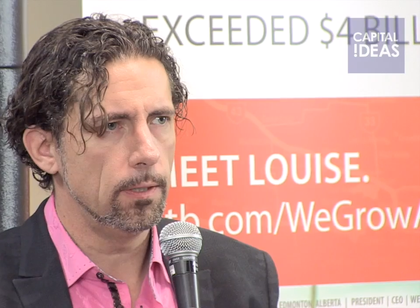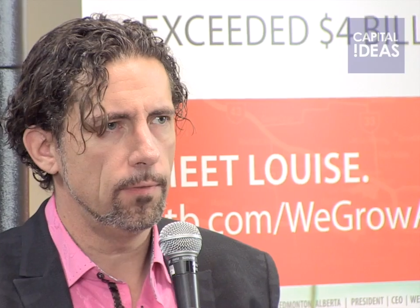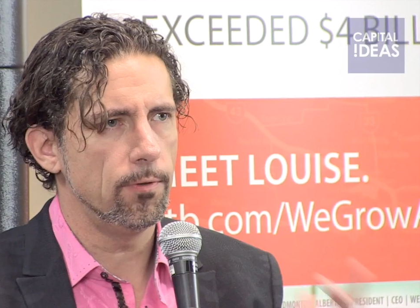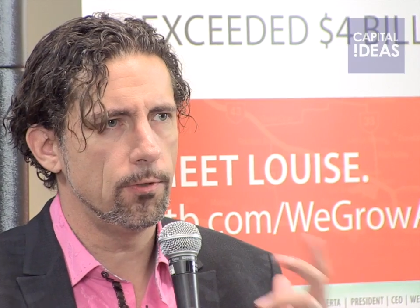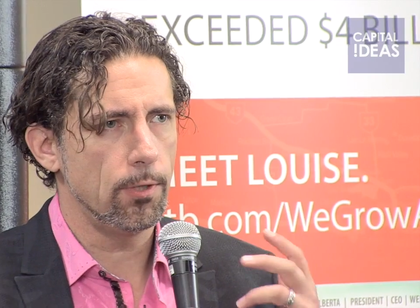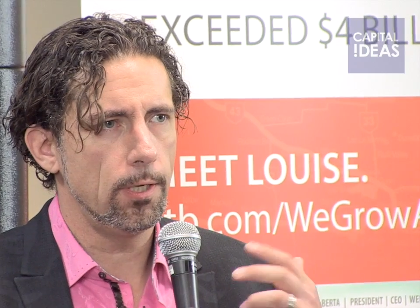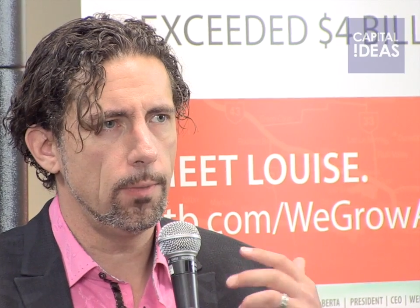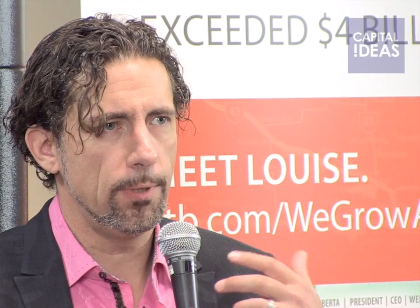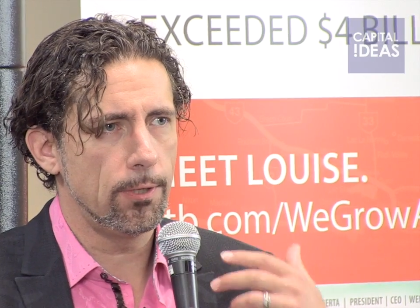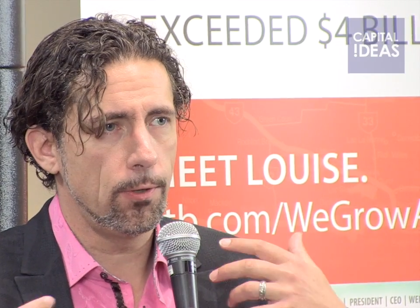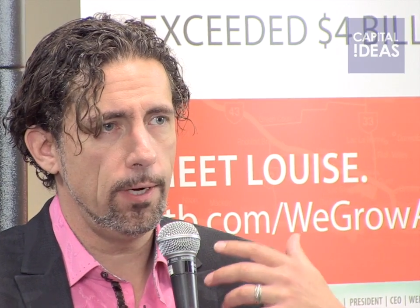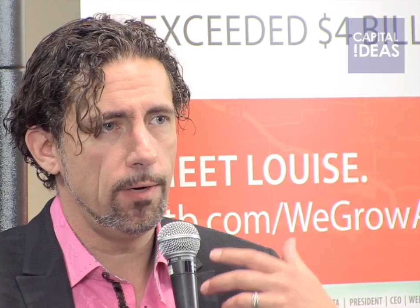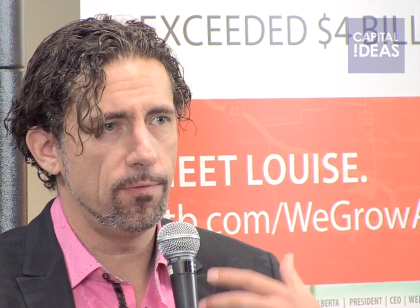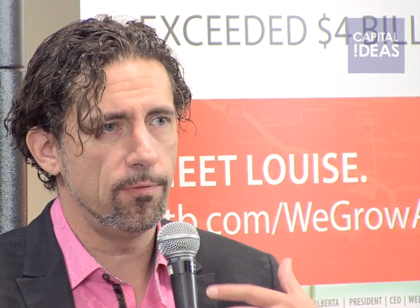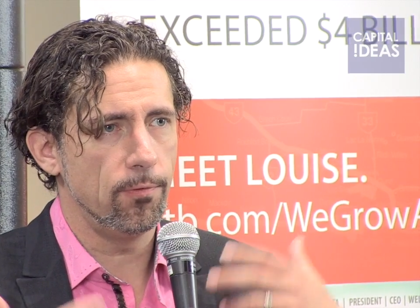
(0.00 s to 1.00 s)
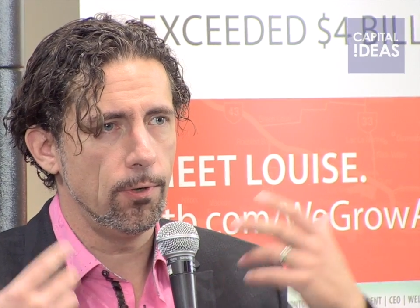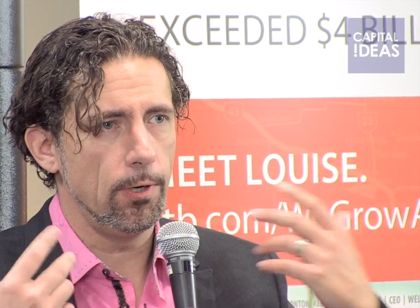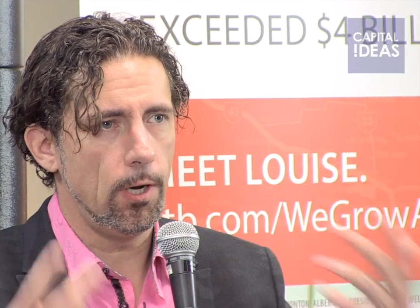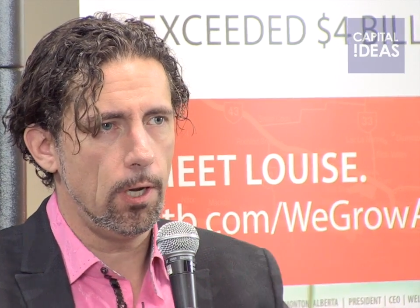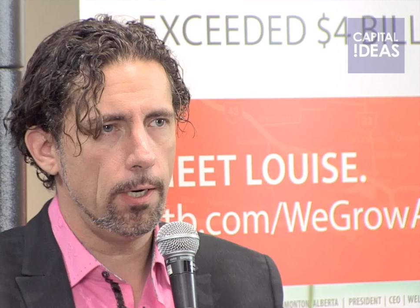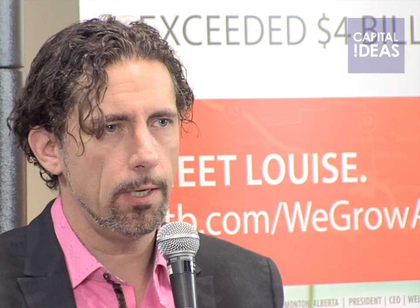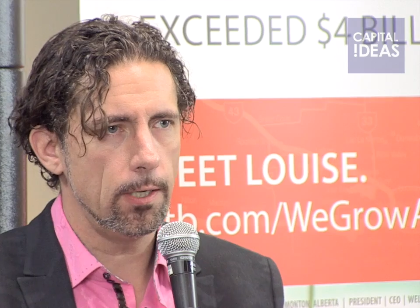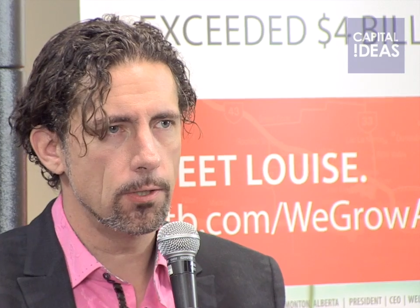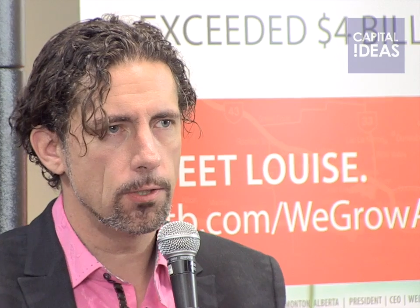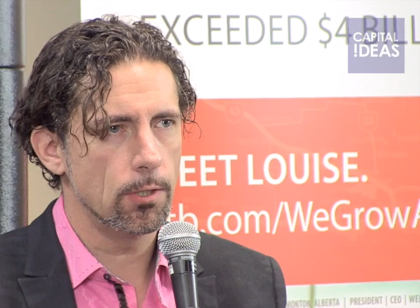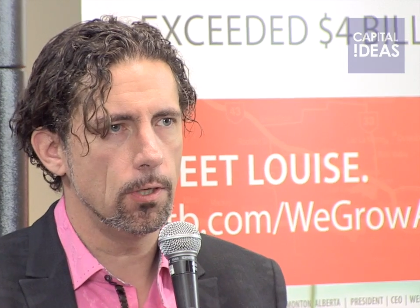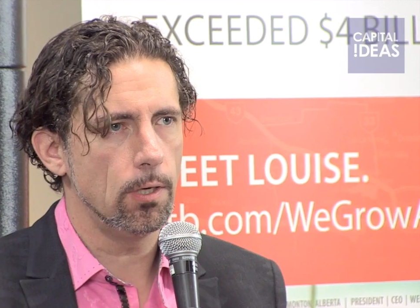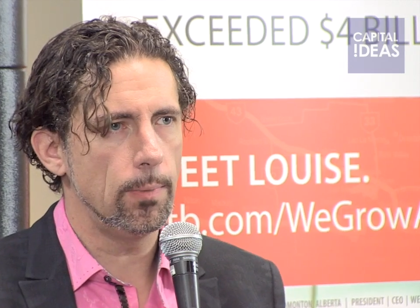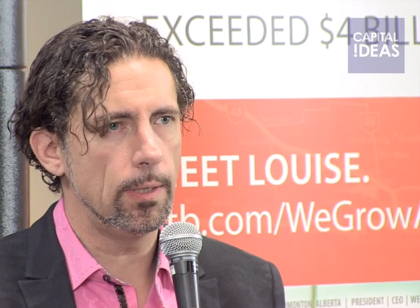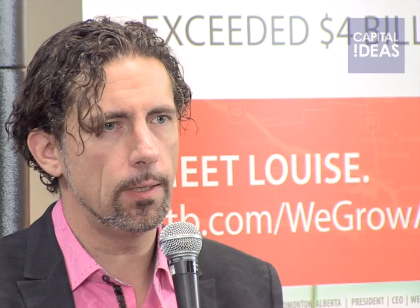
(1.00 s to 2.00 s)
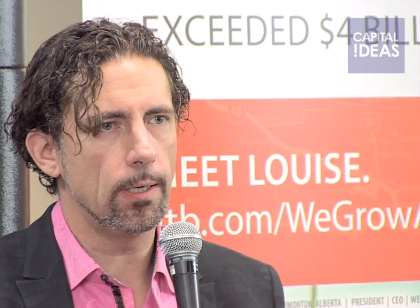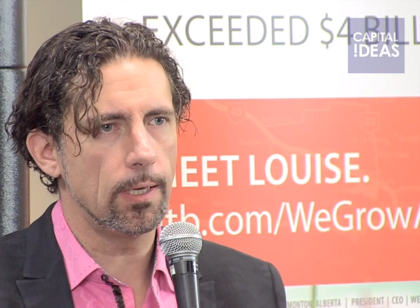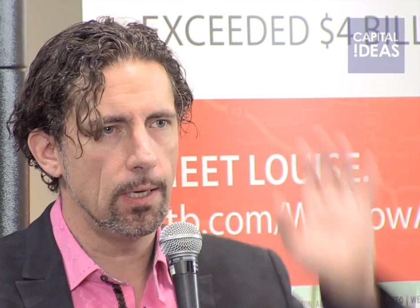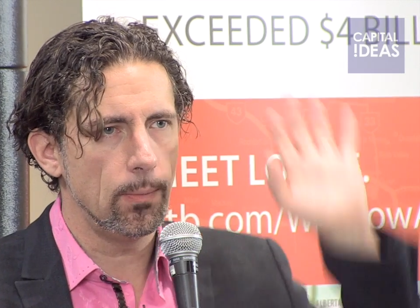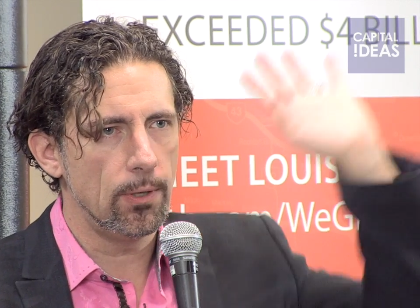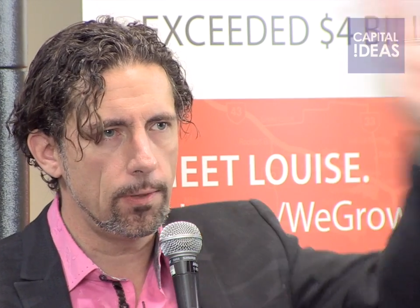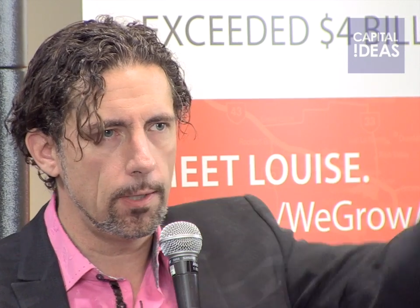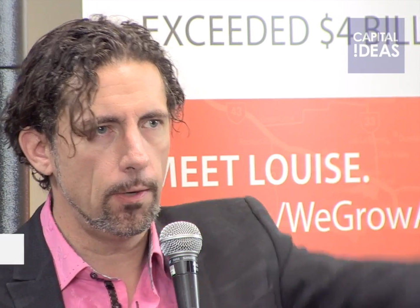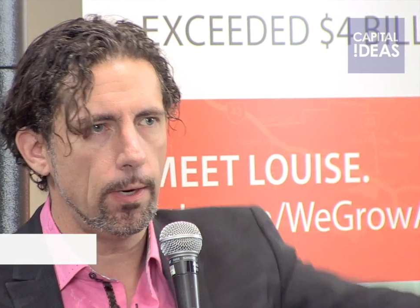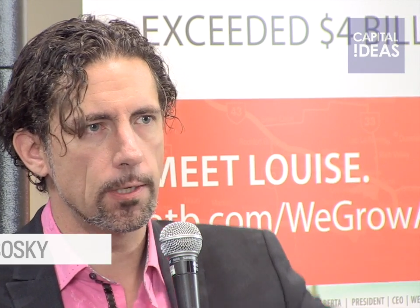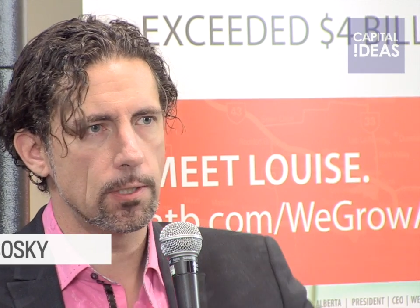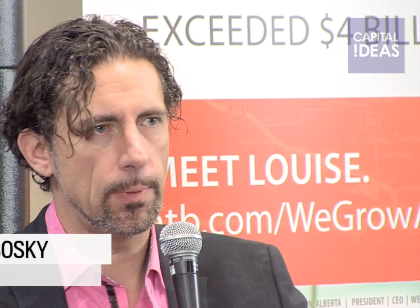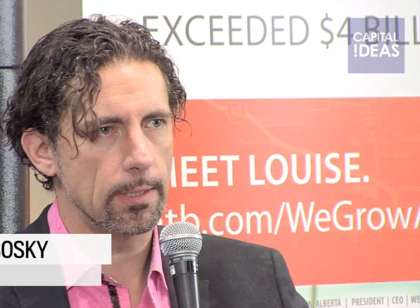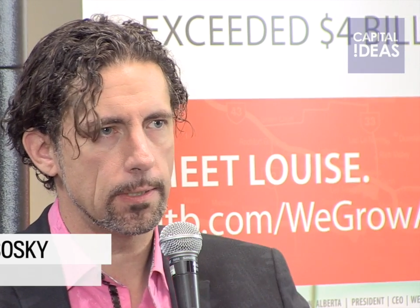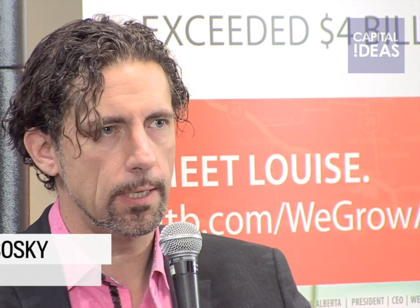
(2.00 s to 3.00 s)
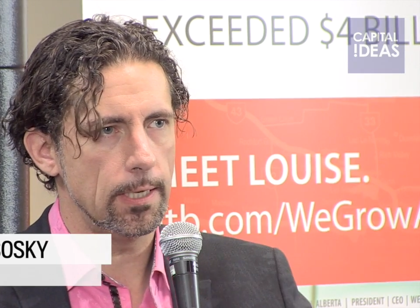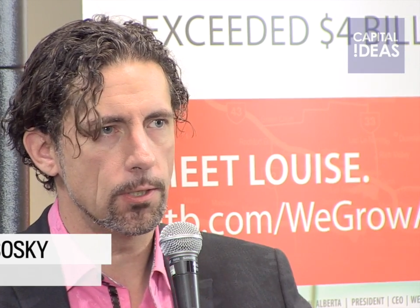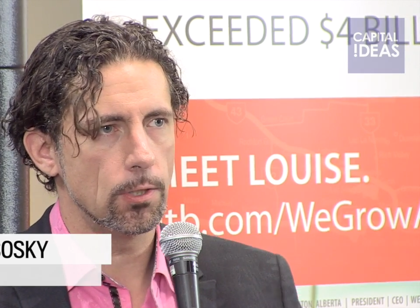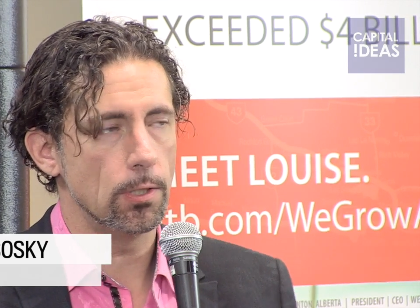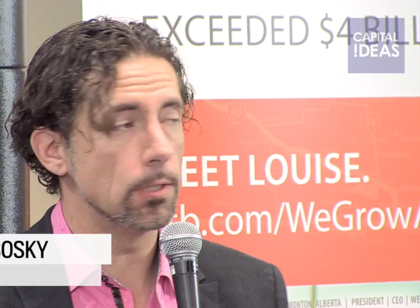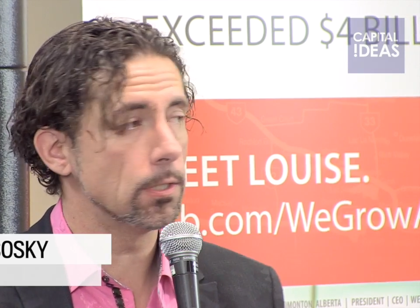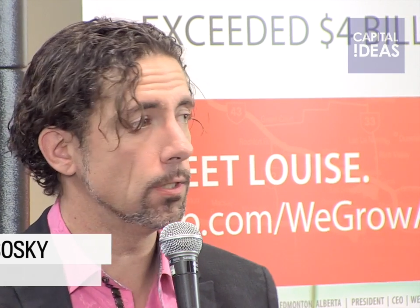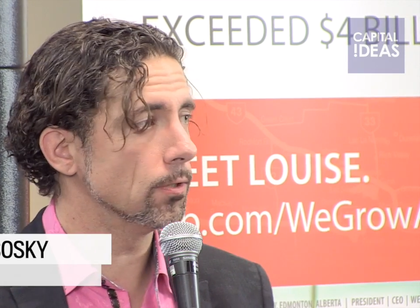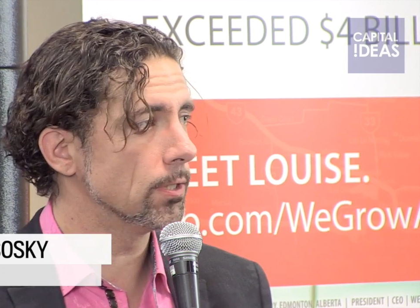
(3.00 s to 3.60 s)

If you're trying to be creative for an audience, you're going to be thinking about their expectations.